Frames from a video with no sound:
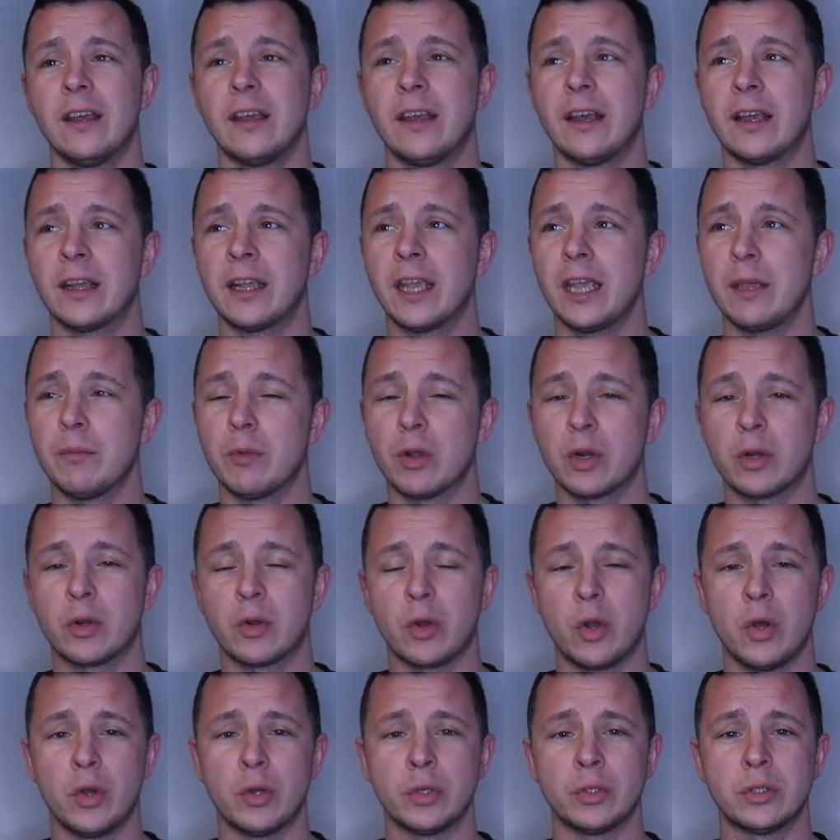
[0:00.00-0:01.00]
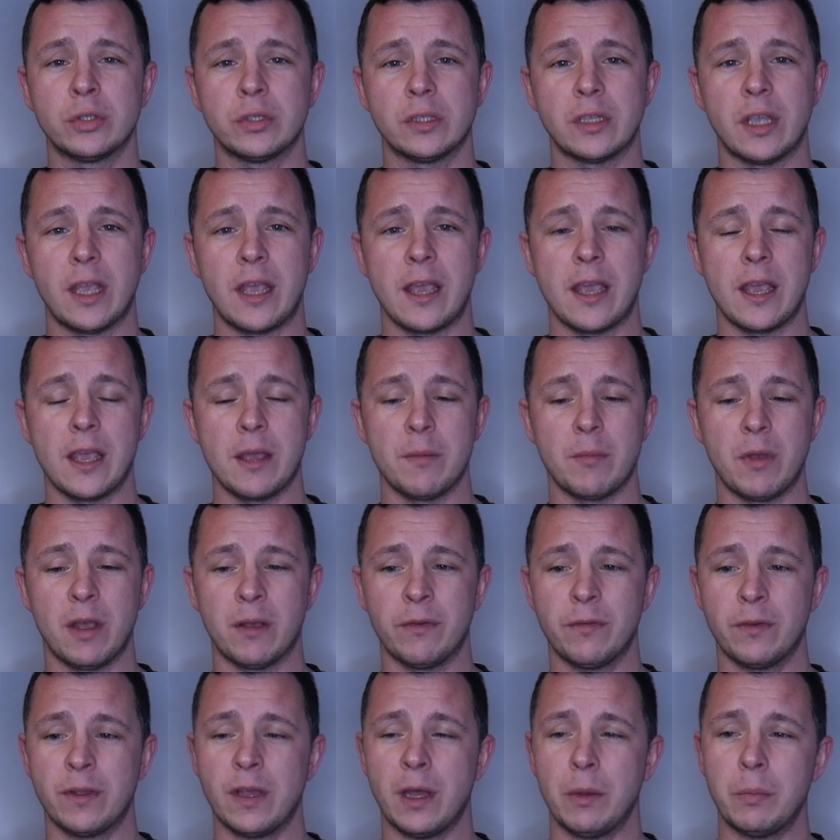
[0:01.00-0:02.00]
I came across
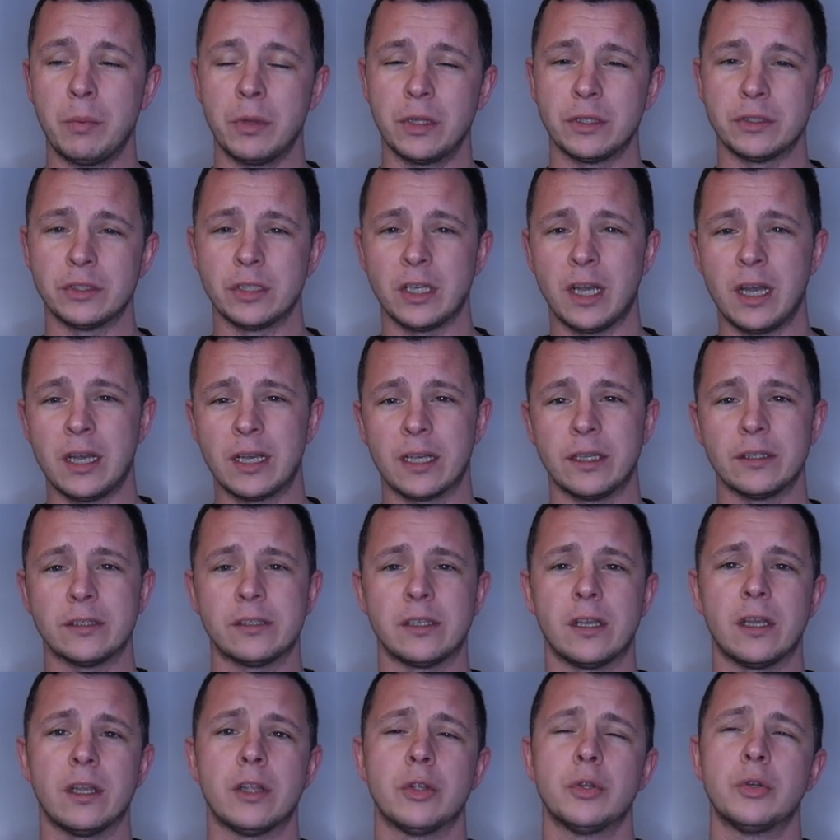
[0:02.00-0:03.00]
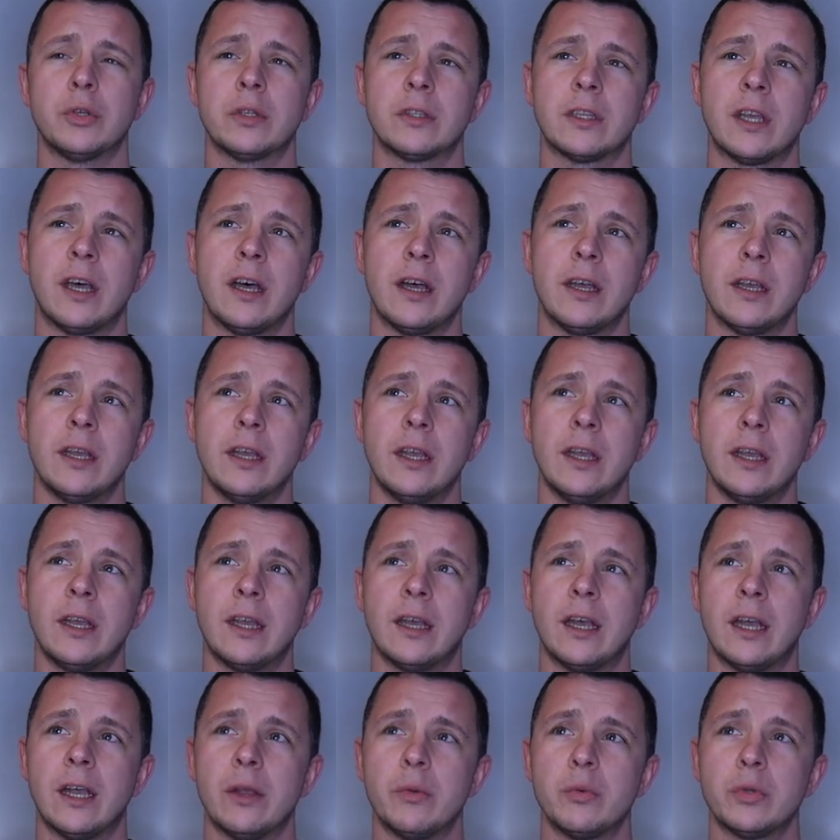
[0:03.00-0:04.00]
a couple of jackets that I looked at.
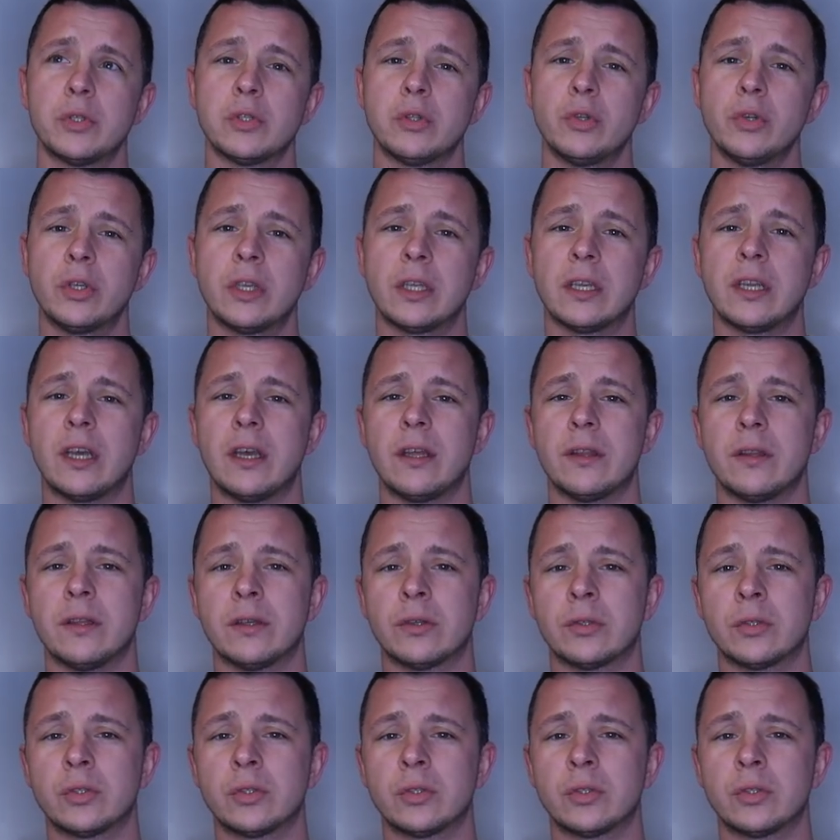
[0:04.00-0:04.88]
I was looking at the